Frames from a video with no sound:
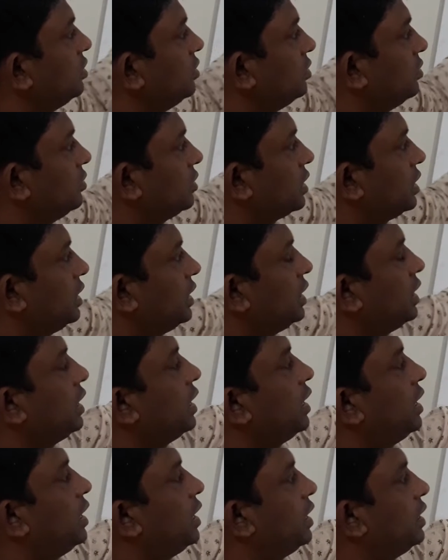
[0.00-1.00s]
Okay,
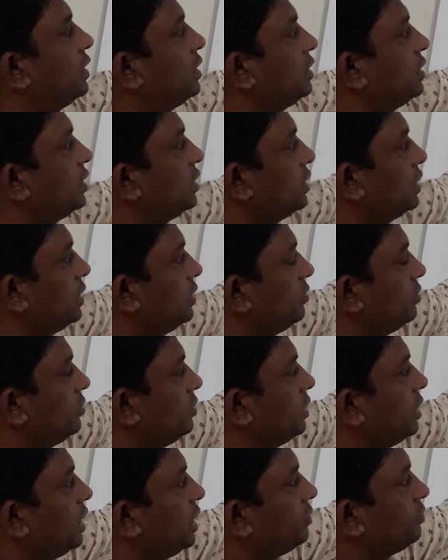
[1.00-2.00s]
and you
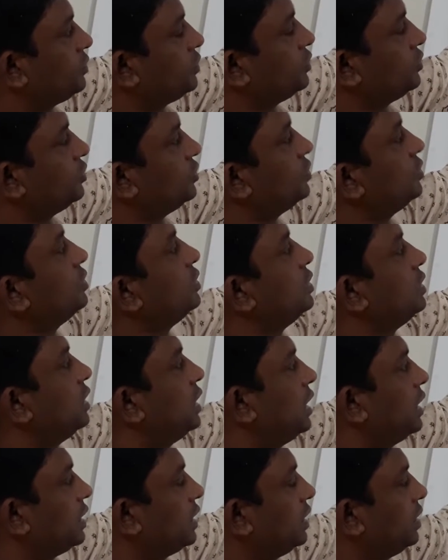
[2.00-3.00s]
will have to
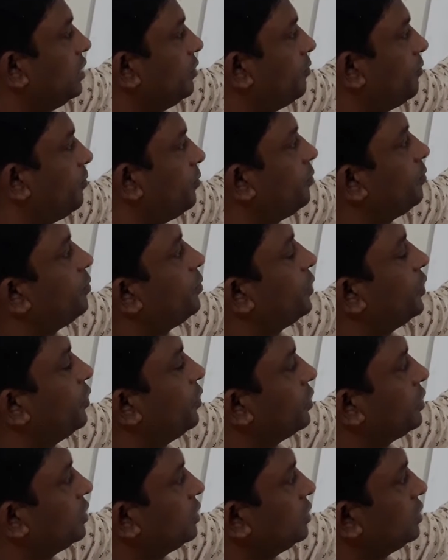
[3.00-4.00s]
give
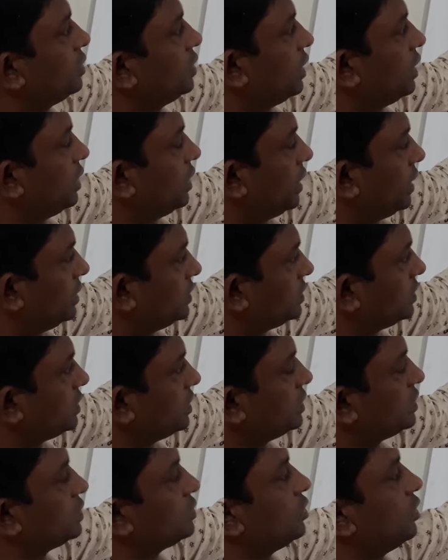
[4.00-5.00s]
4
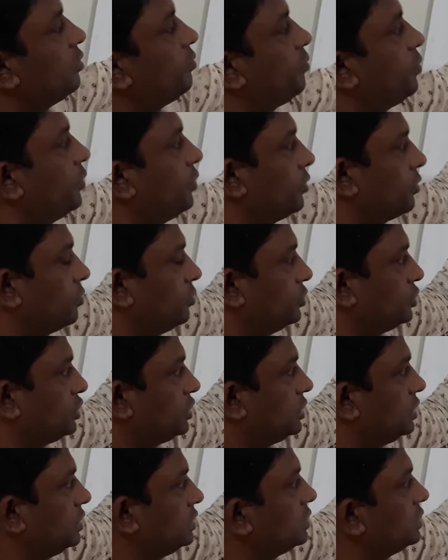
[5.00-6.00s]
answers of 4
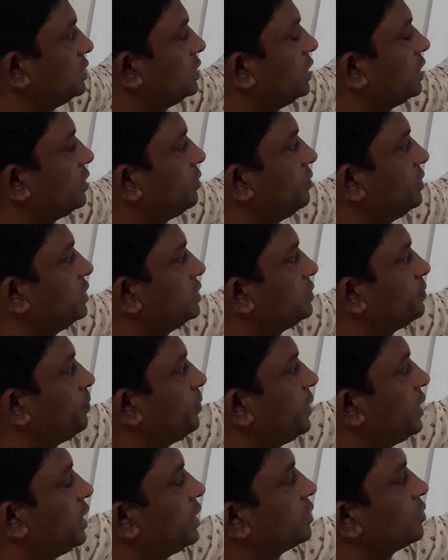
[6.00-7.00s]
questions, that means
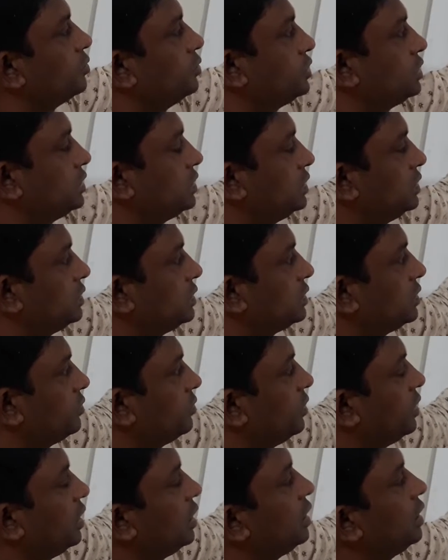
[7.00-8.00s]
per questions
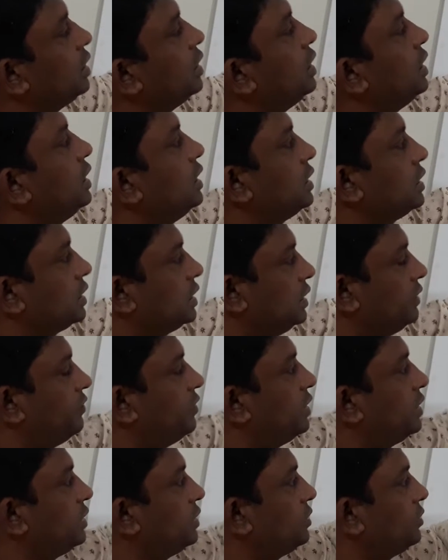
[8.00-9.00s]
will
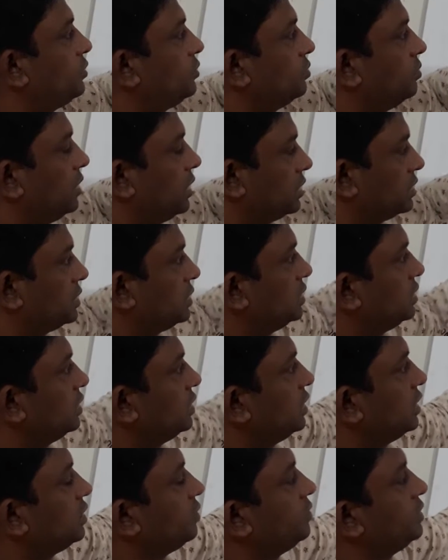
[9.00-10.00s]
cover 2 marks,
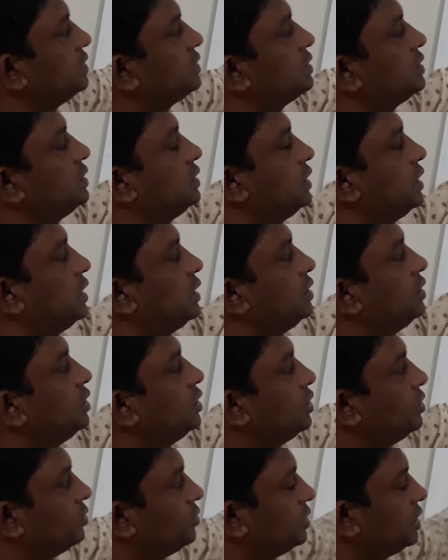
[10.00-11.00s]
that means here
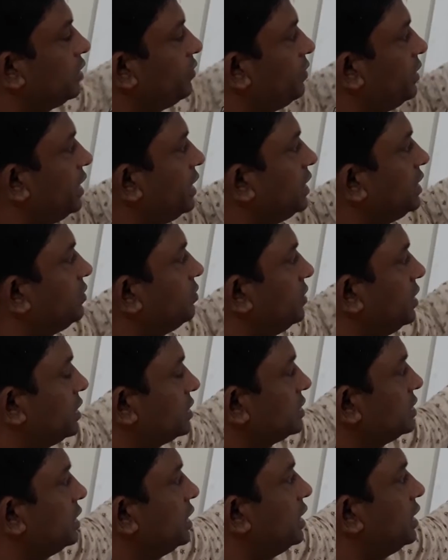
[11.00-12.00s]
we have 8
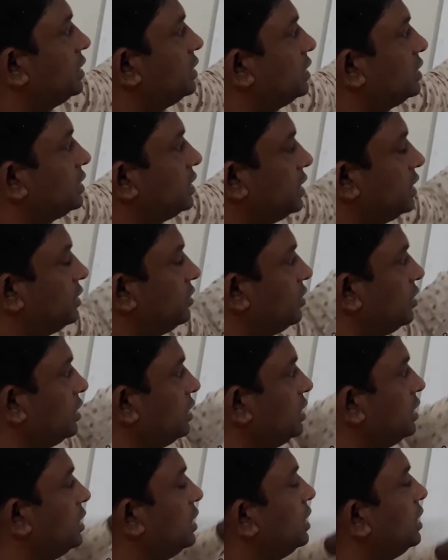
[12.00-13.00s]
marks. And the third
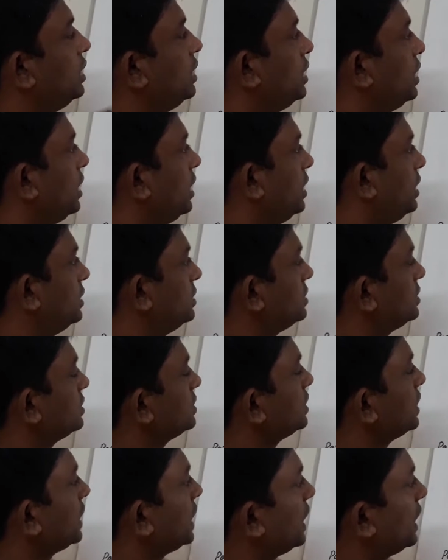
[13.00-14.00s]
one is
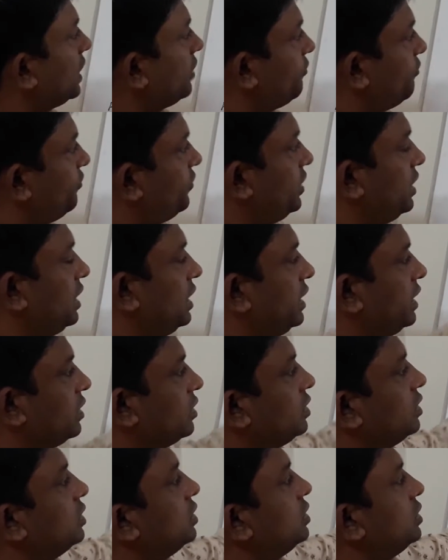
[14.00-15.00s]
gap filling,
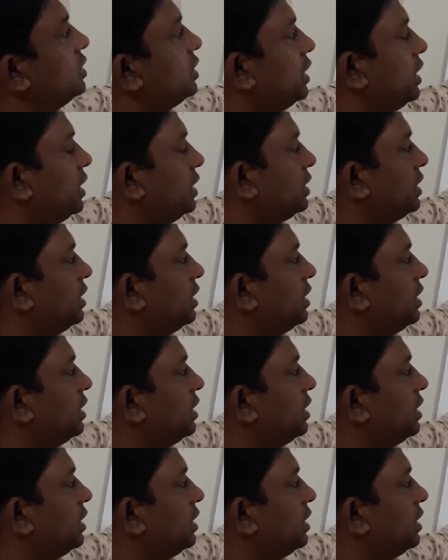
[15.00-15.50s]
and